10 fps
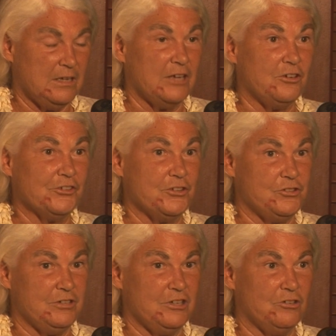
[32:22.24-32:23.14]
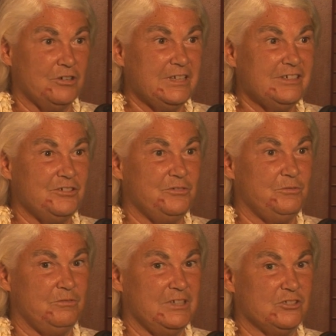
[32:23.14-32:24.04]
and also Judy Hoy, who
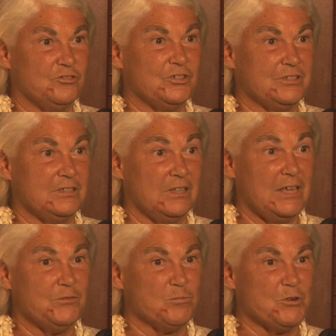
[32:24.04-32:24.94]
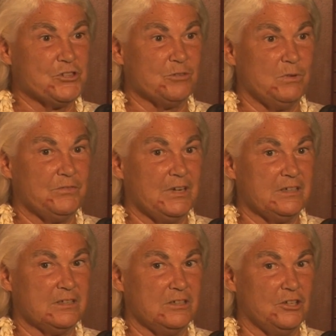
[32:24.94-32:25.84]
is just a delightful person we've
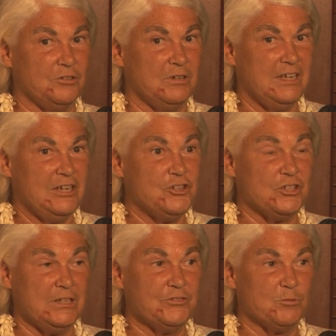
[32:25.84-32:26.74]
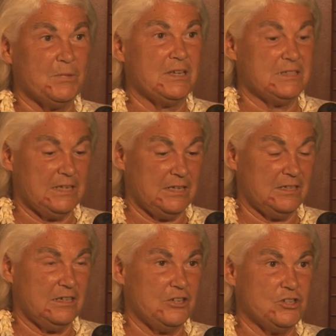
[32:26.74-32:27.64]
gotten to know. She lives in
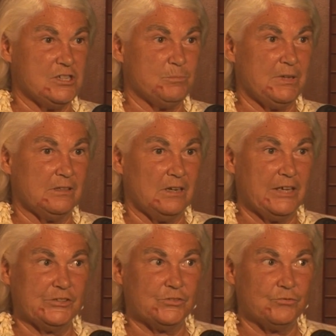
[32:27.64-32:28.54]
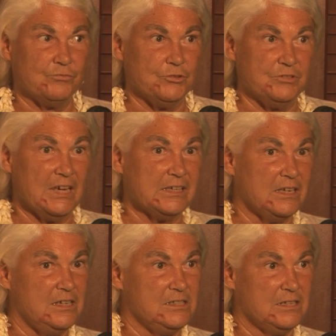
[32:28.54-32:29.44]
Montana, and she's spent the last few
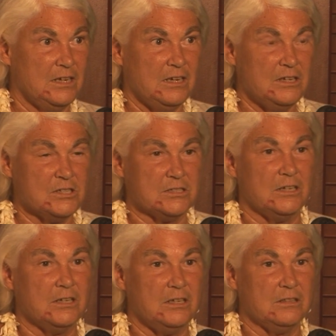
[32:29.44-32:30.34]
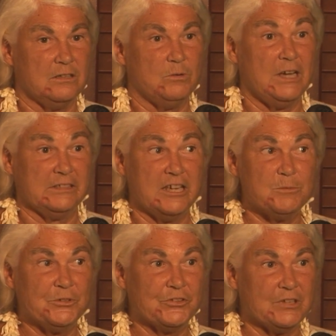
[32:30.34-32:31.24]
decades studying the wild
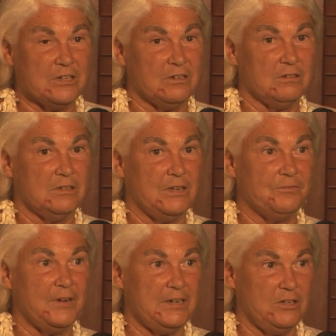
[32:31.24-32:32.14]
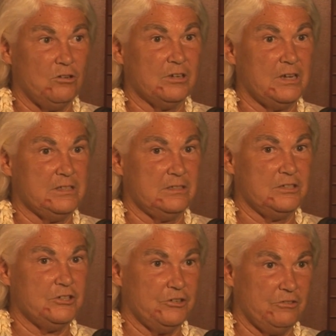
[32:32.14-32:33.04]
animals there and finding all kinds of
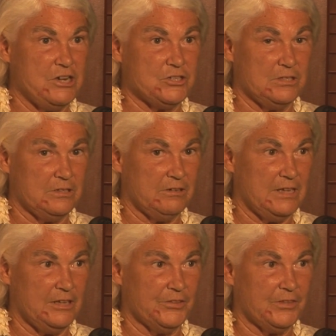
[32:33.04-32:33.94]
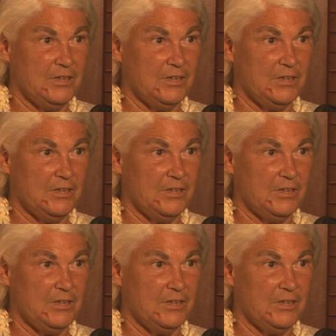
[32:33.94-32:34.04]
deterioration in their health